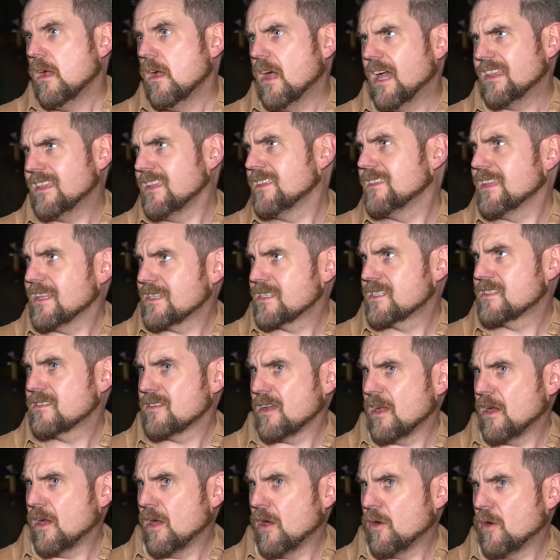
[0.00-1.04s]
I think that's
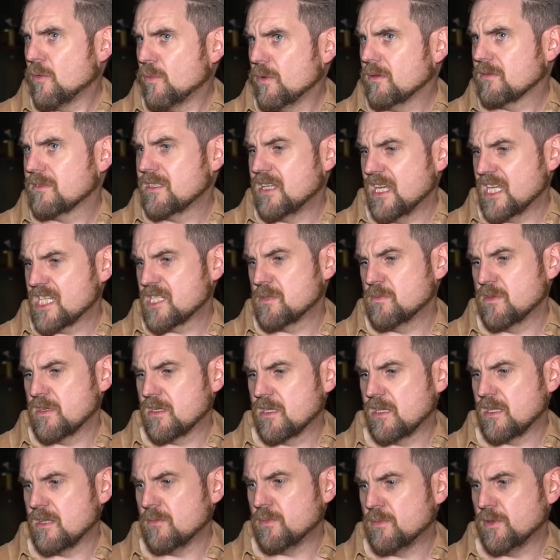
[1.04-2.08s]
a real testament
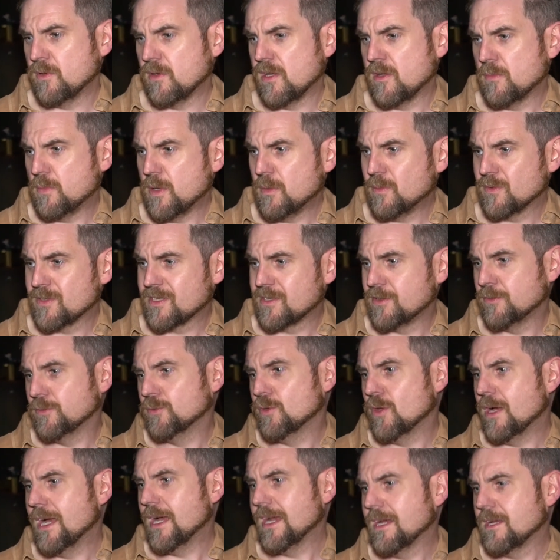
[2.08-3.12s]
to the ability that people still
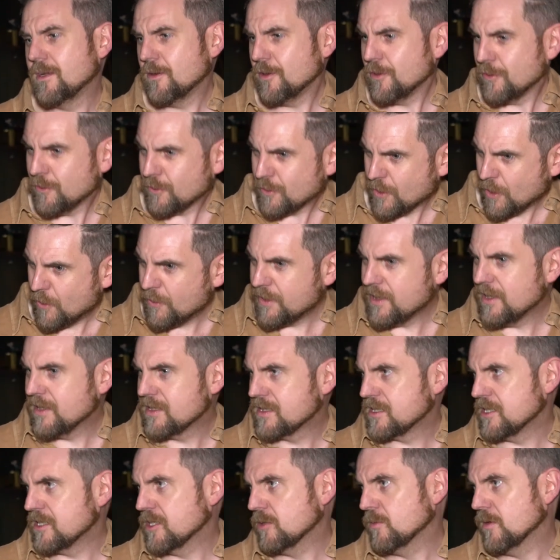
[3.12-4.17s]
like going to the
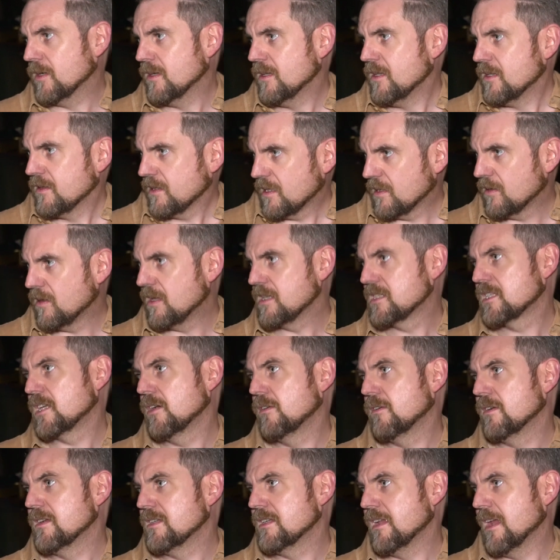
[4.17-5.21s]
cinema, the lights
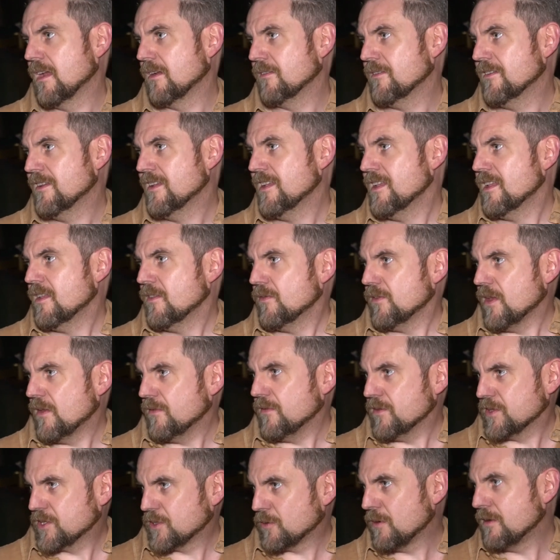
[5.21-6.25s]
going down
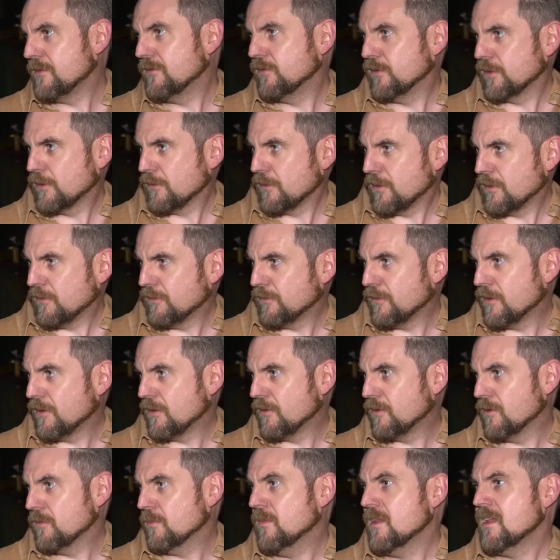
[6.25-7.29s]
and the screen flickering in front
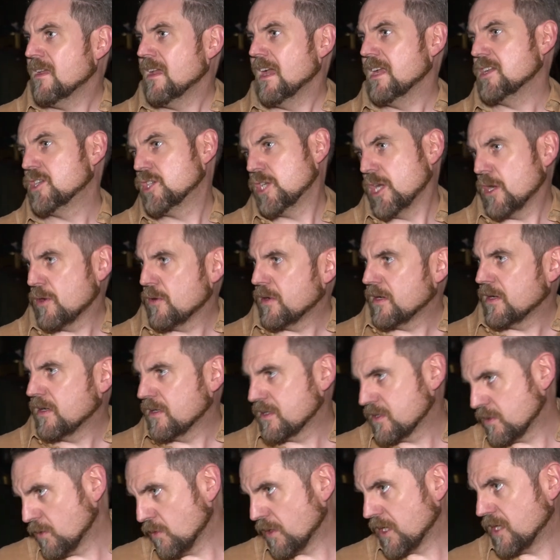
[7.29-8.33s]
of them, and sharing in a
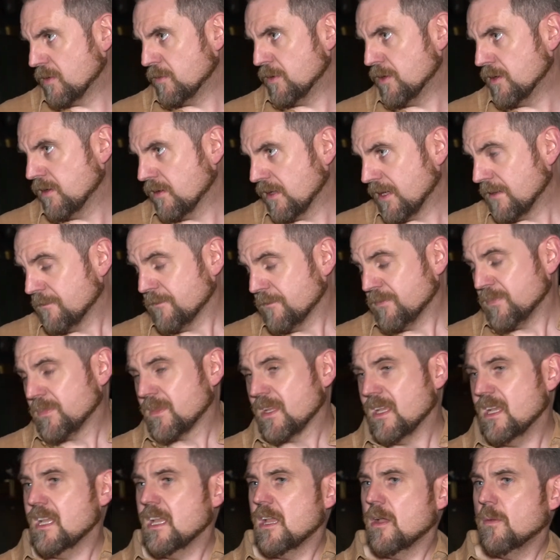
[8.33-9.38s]
story communally.
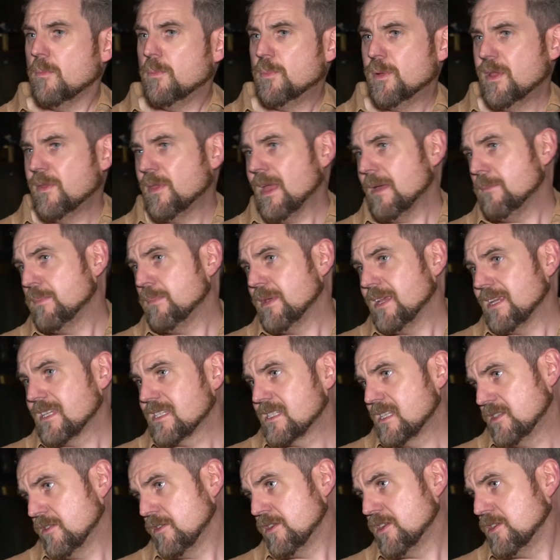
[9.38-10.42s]
But that being
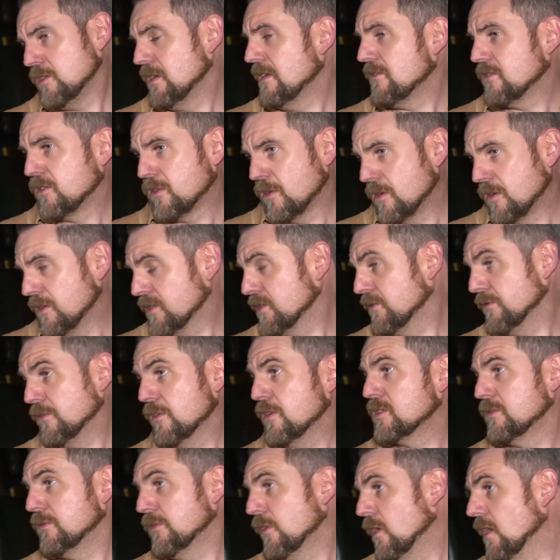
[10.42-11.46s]
said, you do have to try to
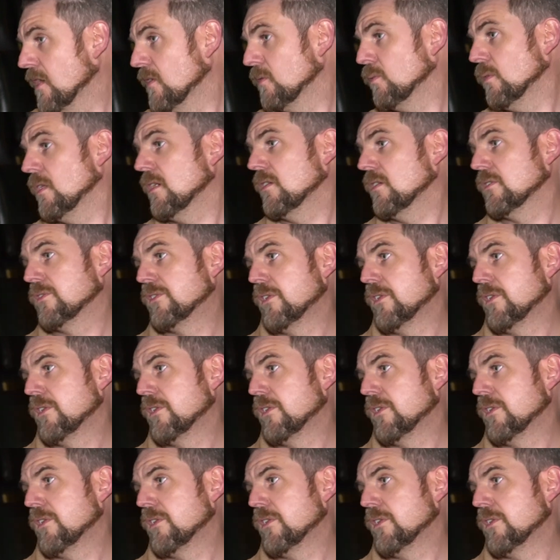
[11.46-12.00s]
diversify as well.